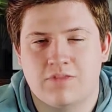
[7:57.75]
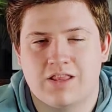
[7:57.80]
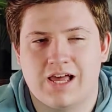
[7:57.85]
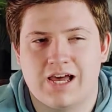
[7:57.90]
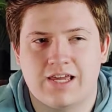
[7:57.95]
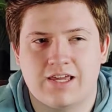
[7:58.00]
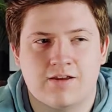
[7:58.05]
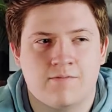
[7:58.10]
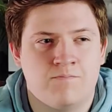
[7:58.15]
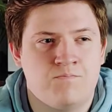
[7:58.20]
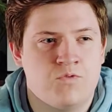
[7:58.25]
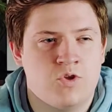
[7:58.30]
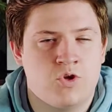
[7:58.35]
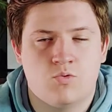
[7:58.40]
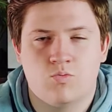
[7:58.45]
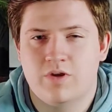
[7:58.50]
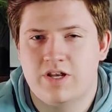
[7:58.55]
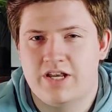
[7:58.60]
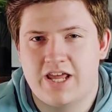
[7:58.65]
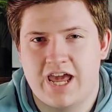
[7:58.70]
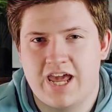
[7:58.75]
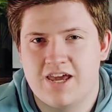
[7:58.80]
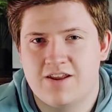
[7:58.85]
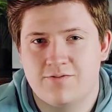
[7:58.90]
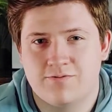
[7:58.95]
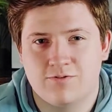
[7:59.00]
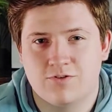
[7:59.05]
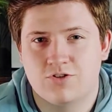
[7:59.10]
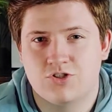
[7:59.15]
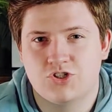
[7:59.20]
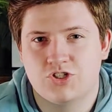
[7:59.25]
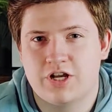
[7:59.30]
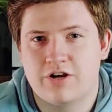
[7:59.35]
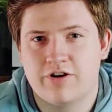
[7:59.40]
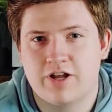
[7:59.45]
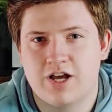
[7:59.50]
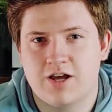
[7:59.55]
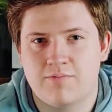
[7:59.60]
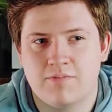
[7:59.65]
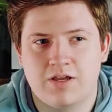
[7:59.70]
Like, when Dan first showed
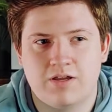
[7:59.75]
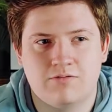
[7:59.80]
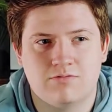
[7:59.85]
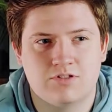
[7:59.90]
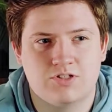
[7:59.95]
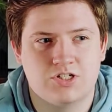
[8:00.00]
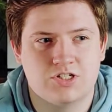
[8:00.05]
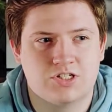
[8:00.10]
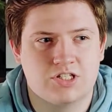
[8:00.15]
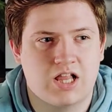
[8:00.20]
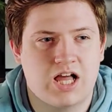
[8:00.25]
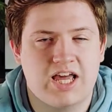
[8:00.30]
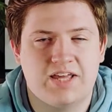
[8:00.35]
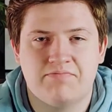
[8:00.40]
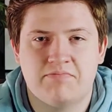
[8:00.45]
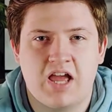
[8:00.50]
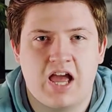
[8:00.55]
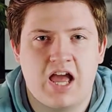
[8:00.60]
up, he was just like,